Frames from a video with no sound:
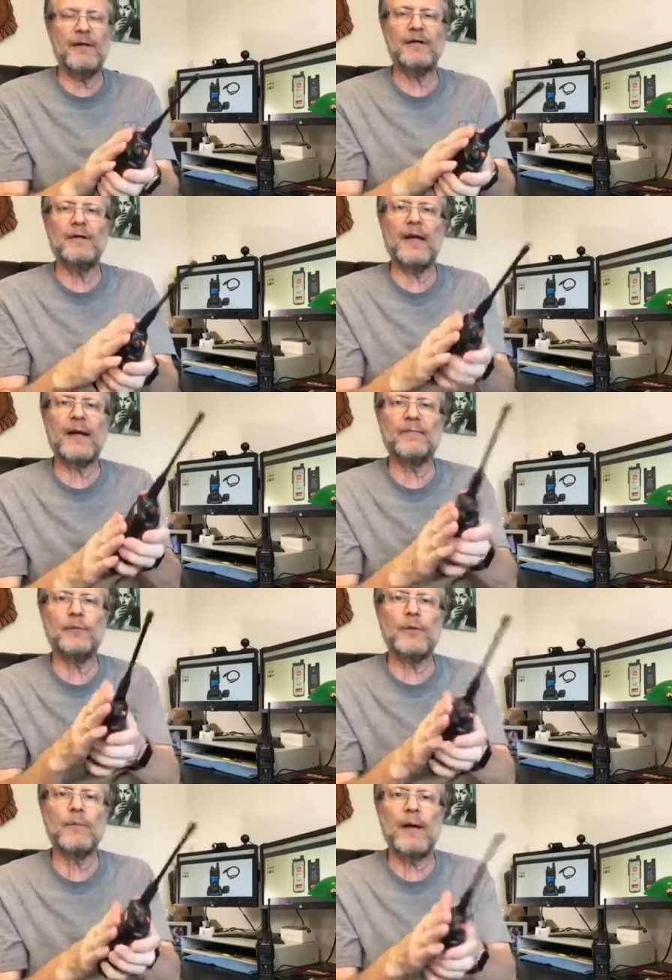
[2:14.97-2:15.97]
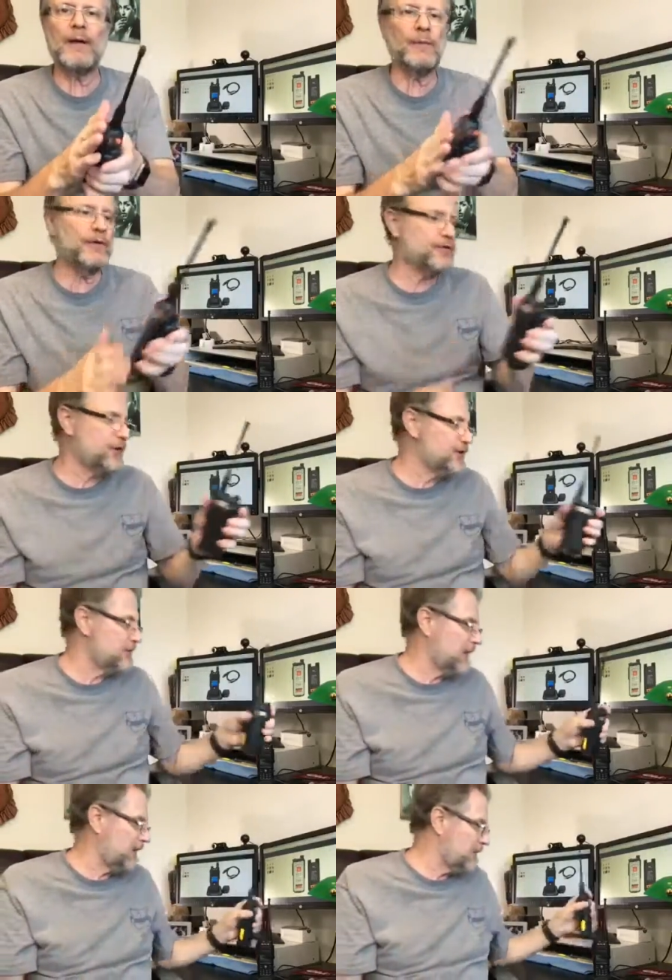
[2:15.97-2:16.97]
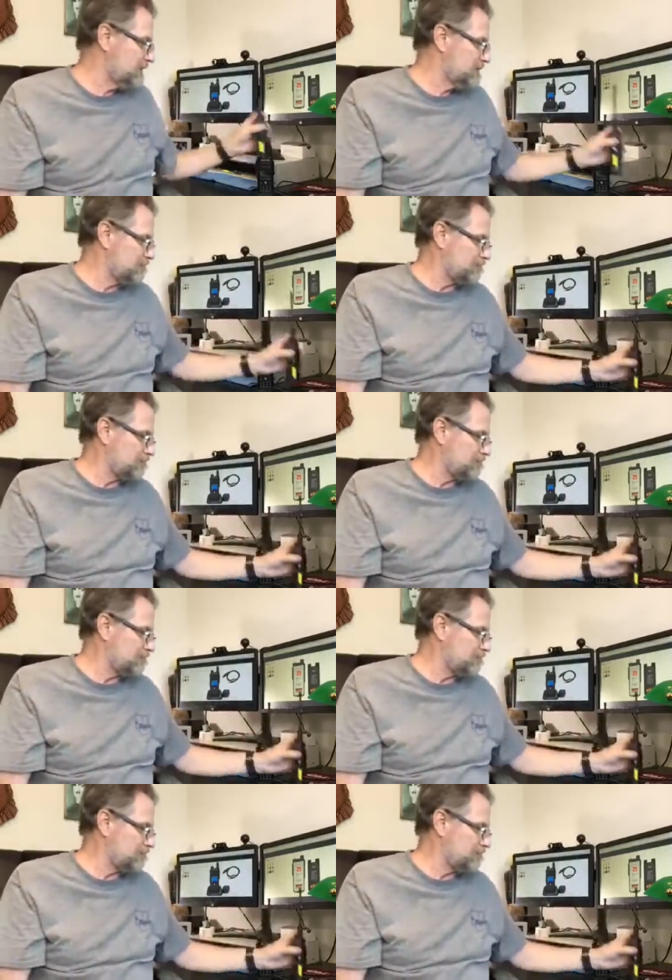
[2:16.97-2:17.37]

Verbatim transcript: and you're not have to worry about it when you change your batteries.